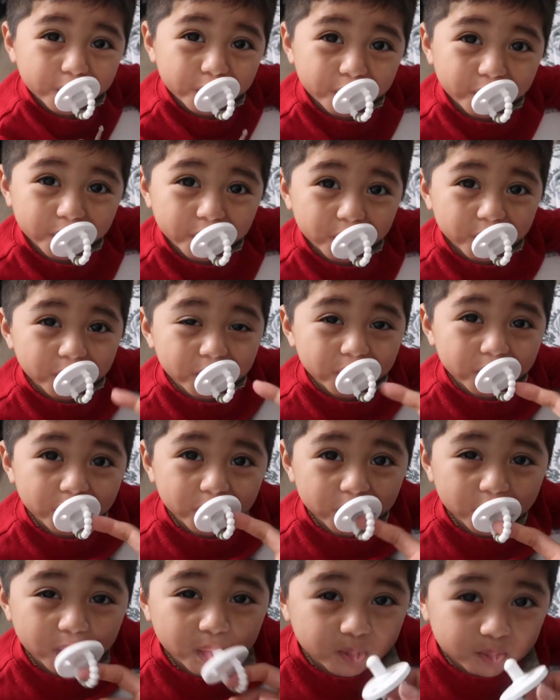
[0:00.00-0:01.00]
Ew,
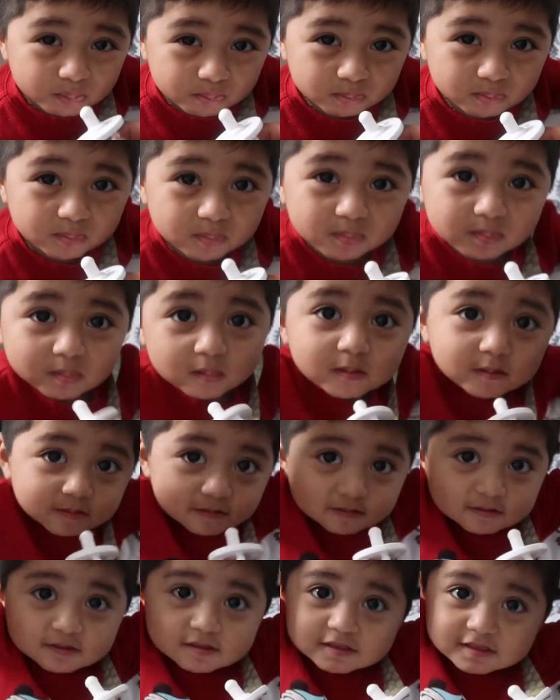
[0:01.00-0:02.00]
you ugly
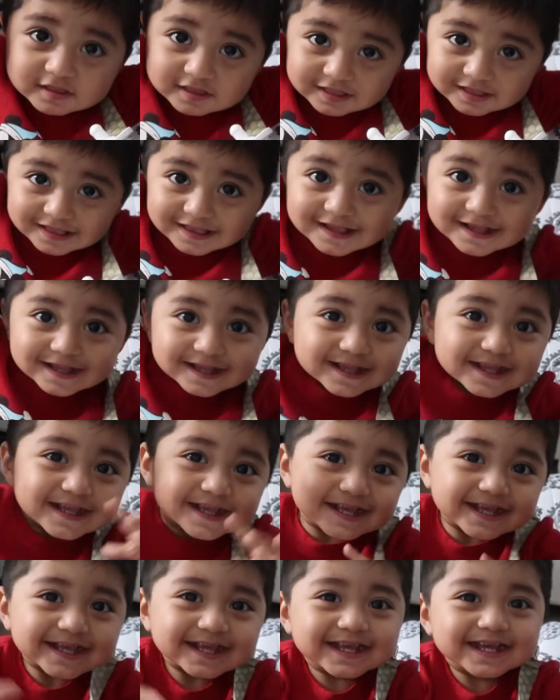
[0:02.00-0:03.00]
boy.
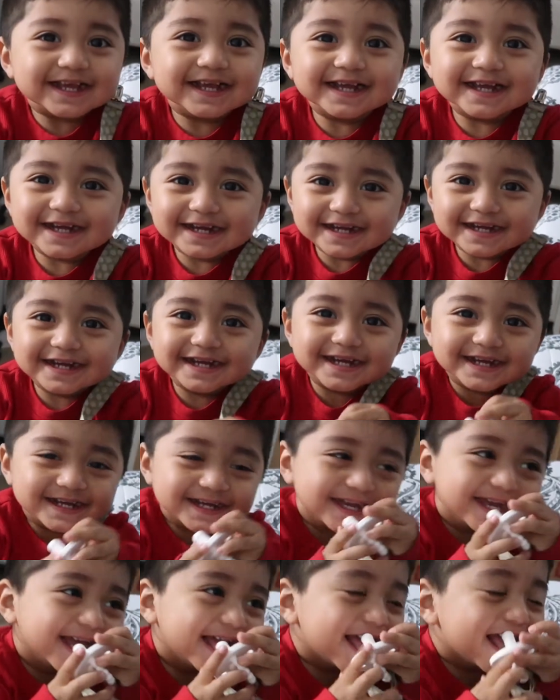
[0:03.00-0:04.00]

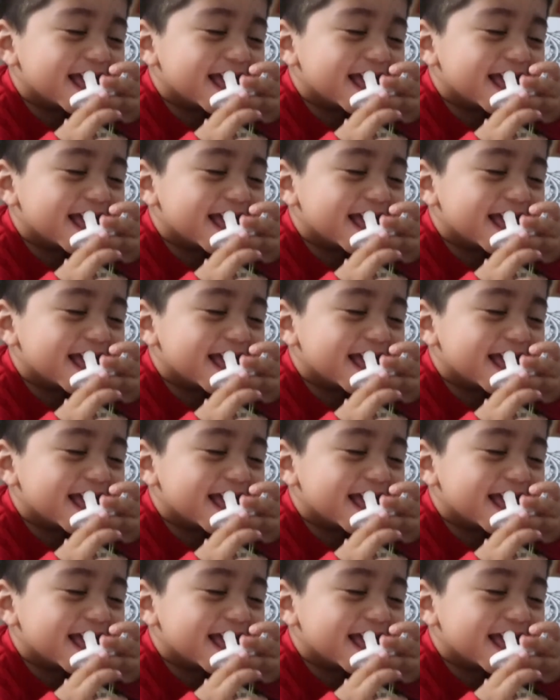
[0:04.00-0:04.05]
Whoa.